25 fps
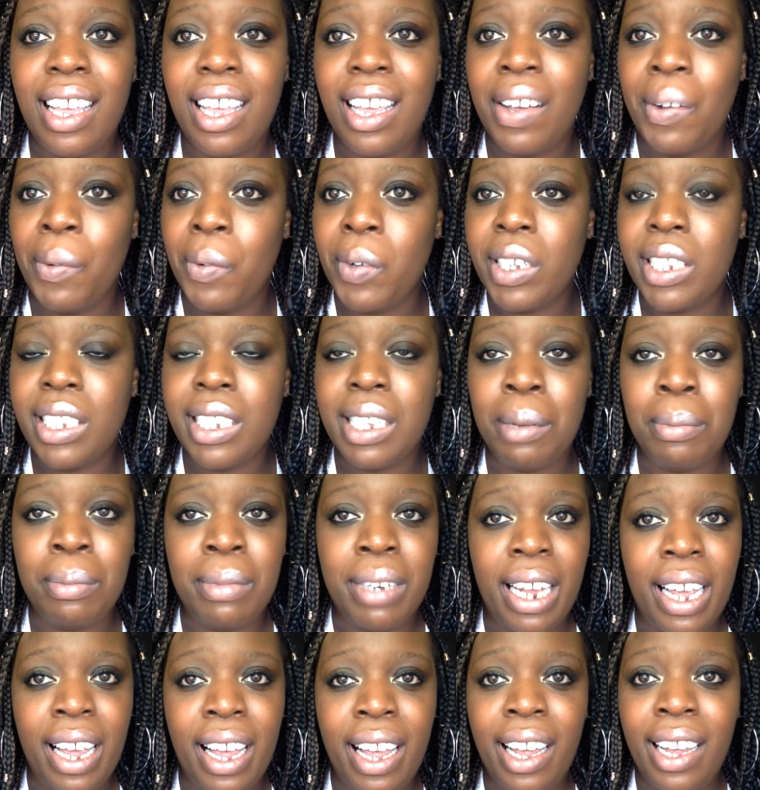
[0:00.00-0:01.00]
it was some
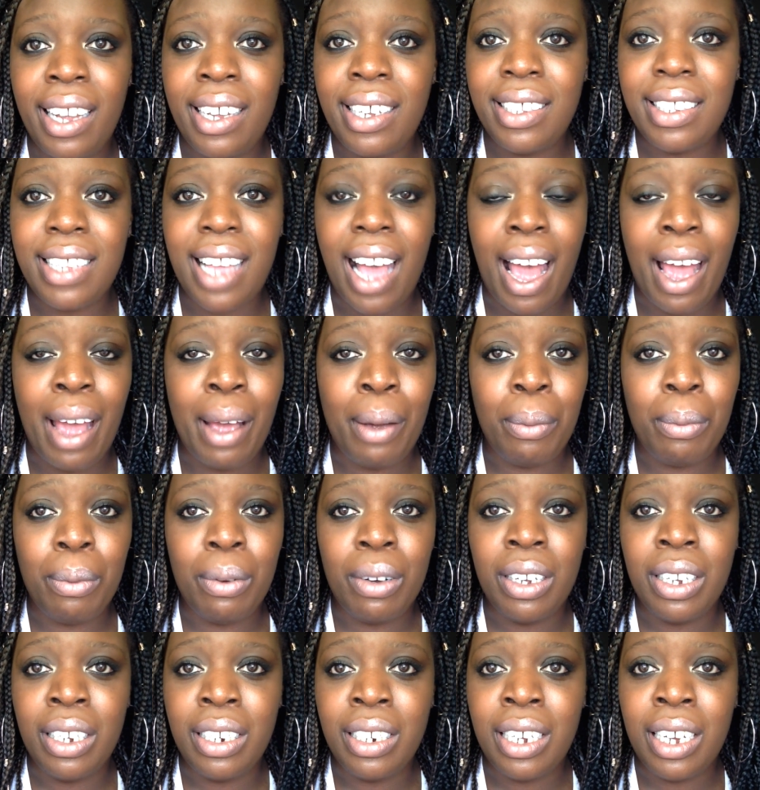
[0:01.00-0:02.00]
days I
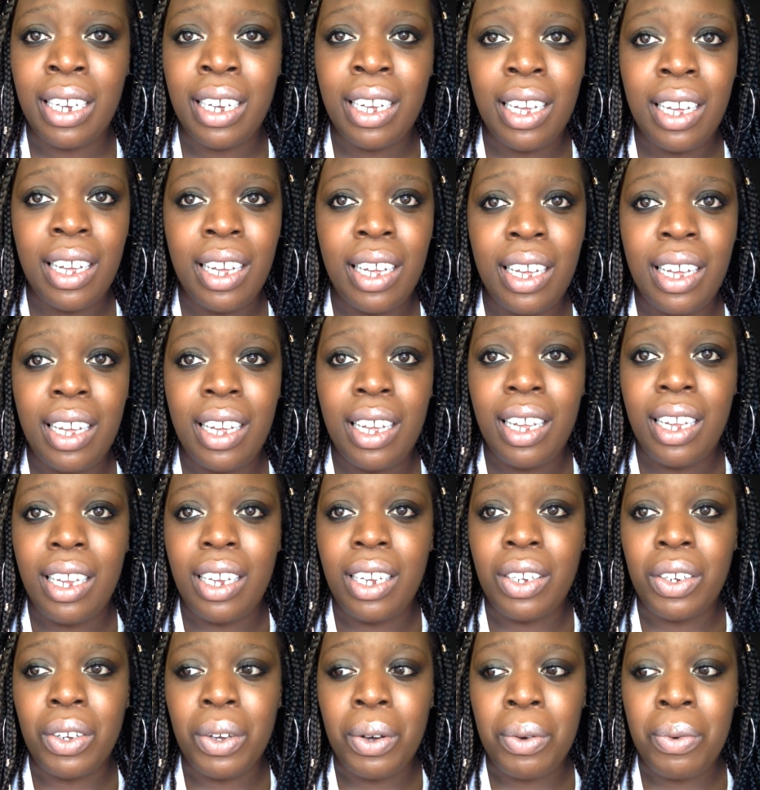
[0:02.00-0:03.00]
would,
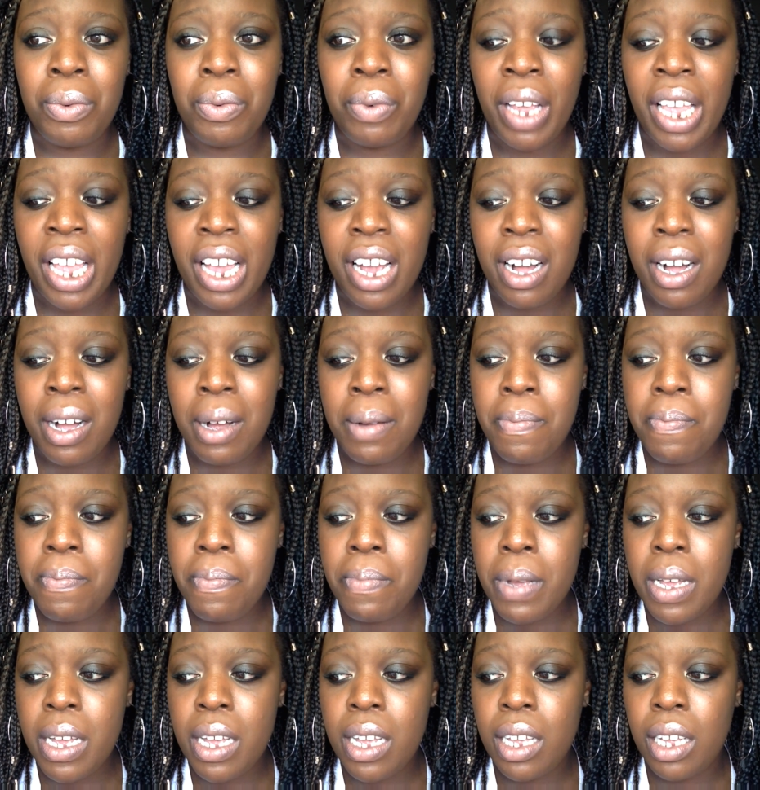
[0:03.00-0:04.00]
wake up
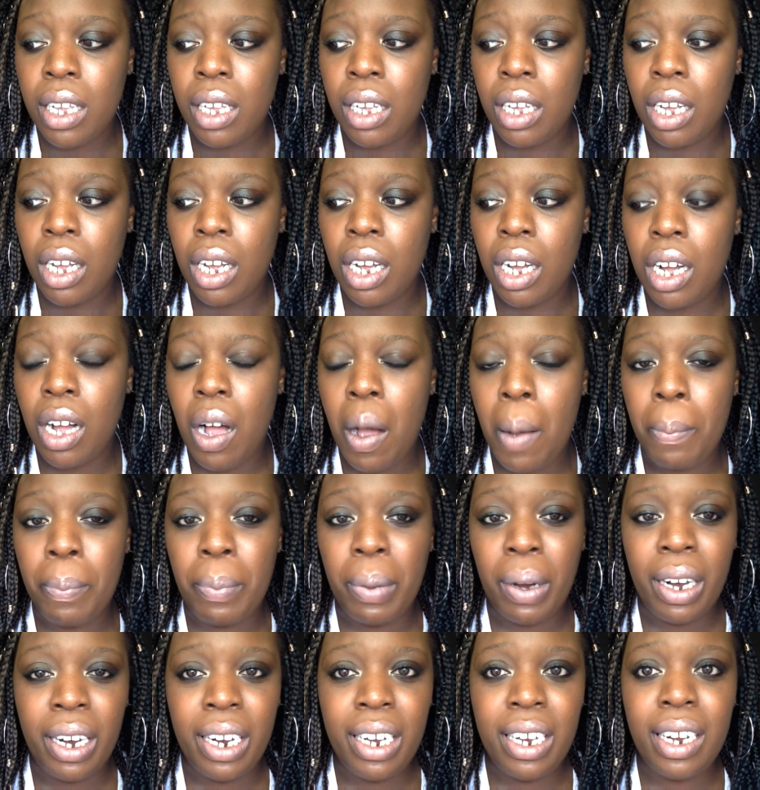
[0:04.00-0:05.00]

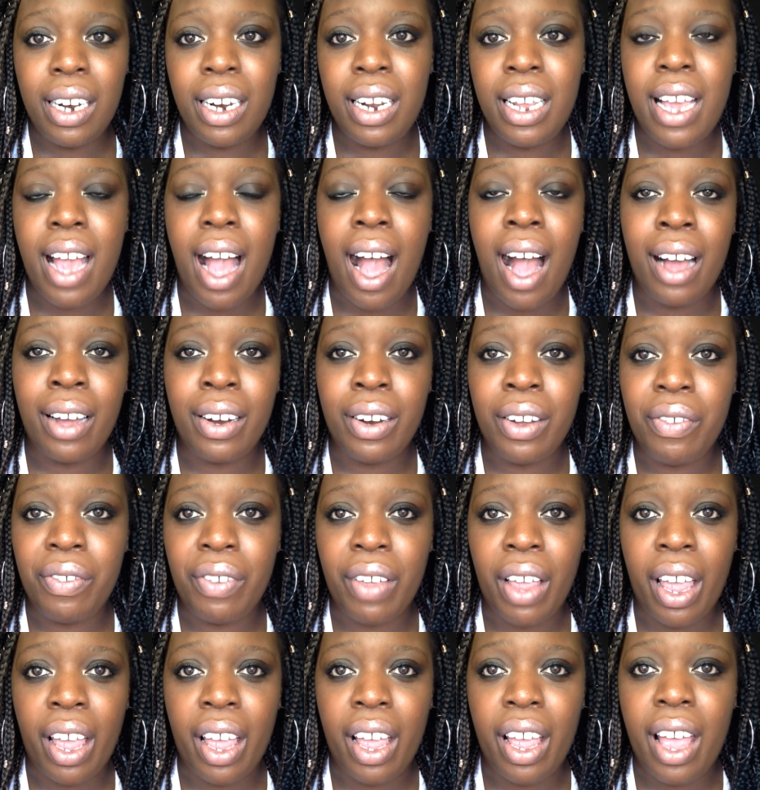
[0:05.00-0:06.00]
completely out
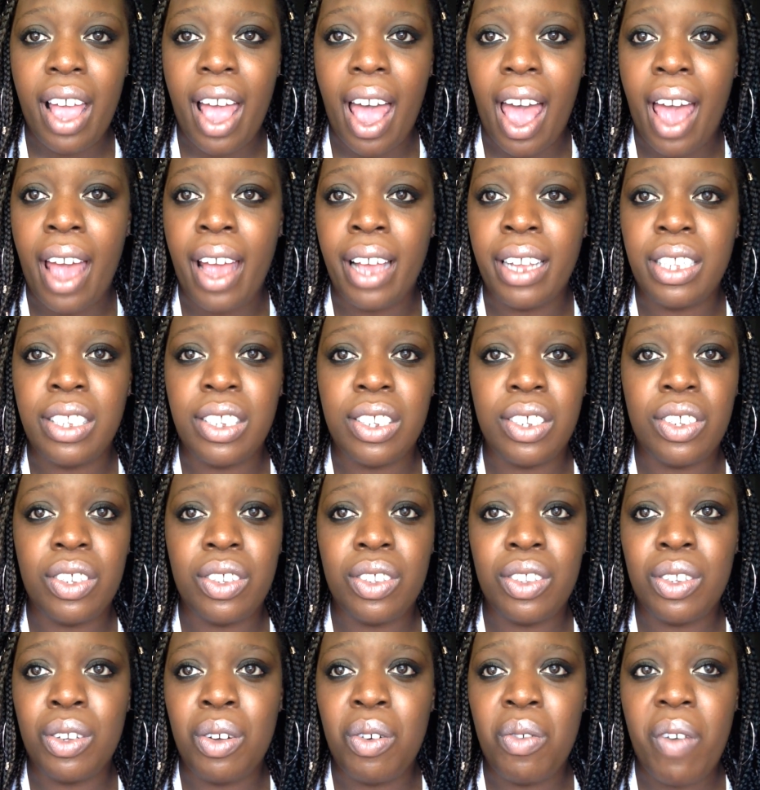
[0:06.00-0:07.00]
of it. I
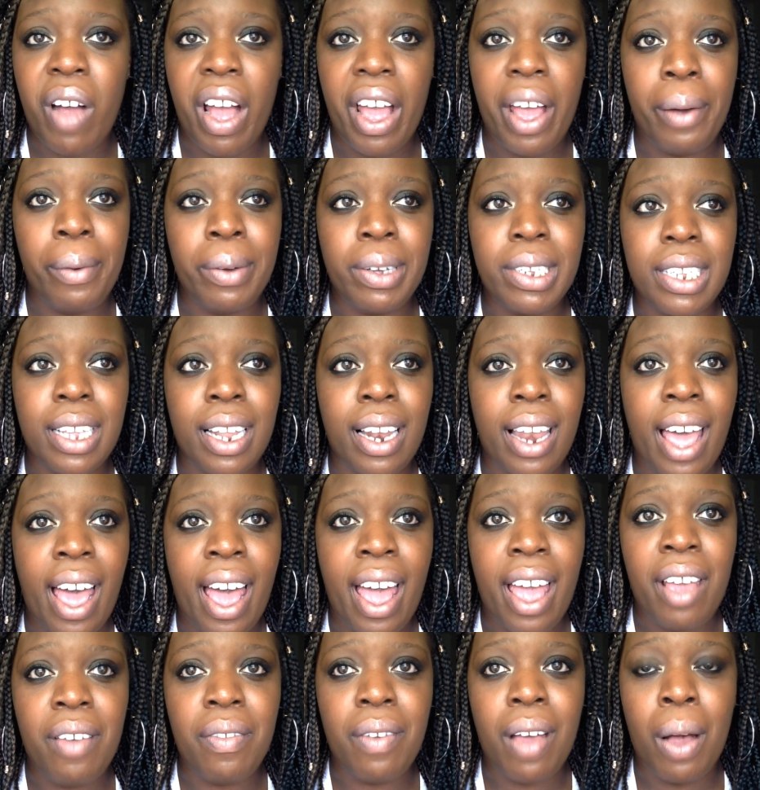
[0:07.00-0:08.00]
didn't know why I was
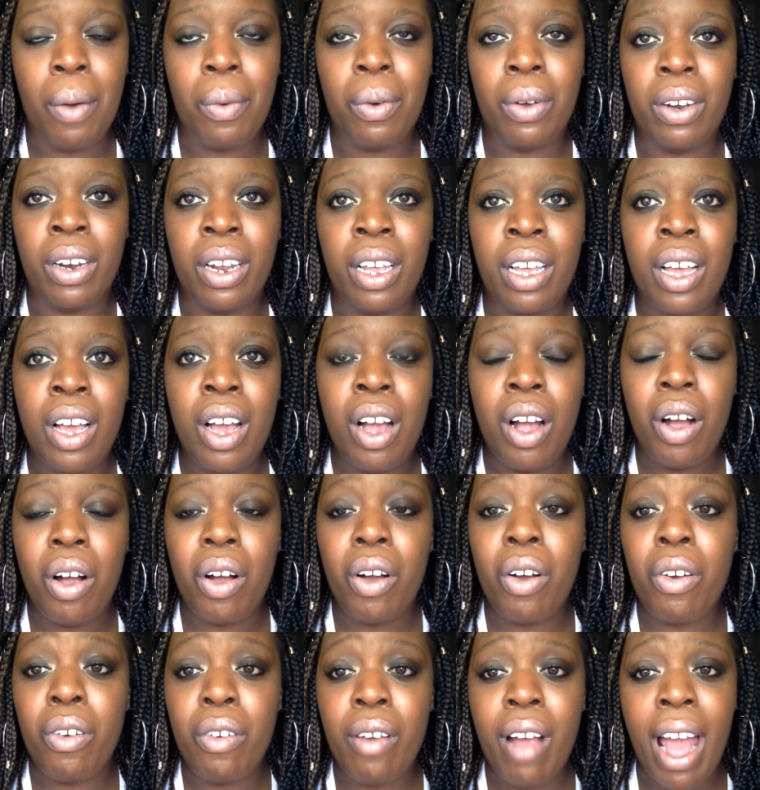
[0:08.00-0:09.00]
alive. I would
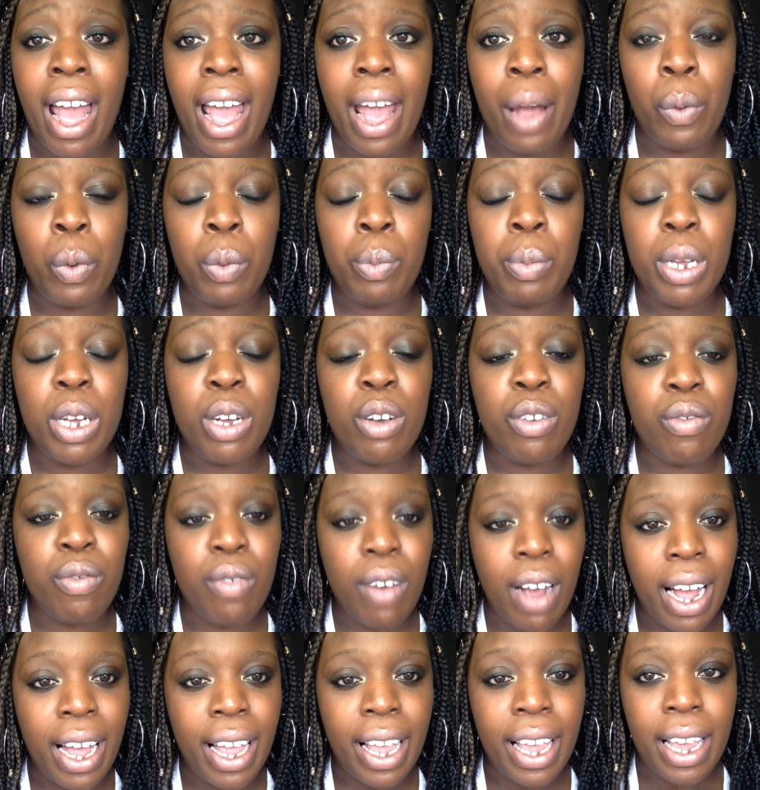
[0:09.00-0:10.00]
cry. I would be
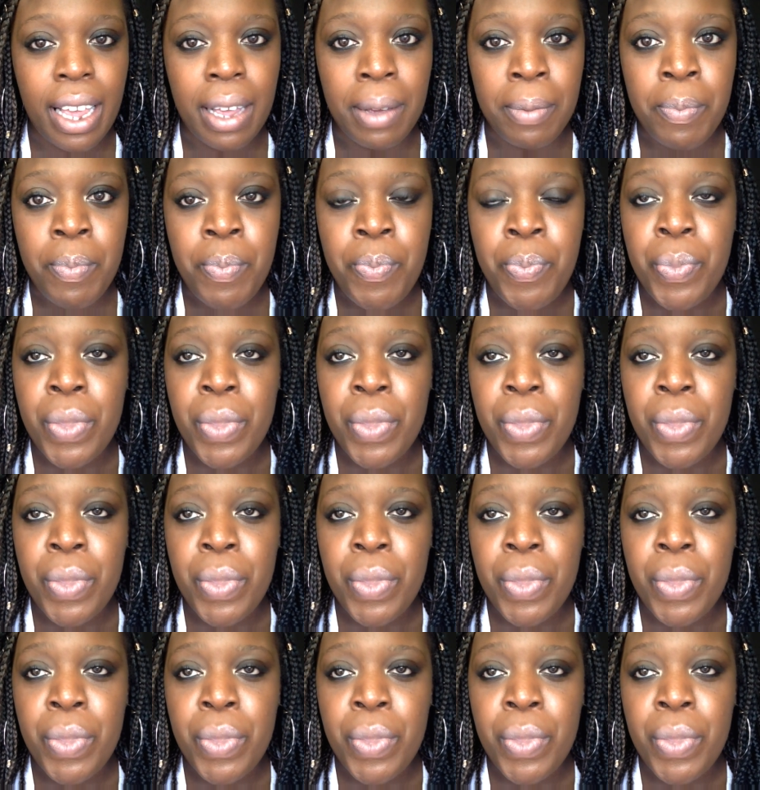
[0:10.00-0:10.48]
crying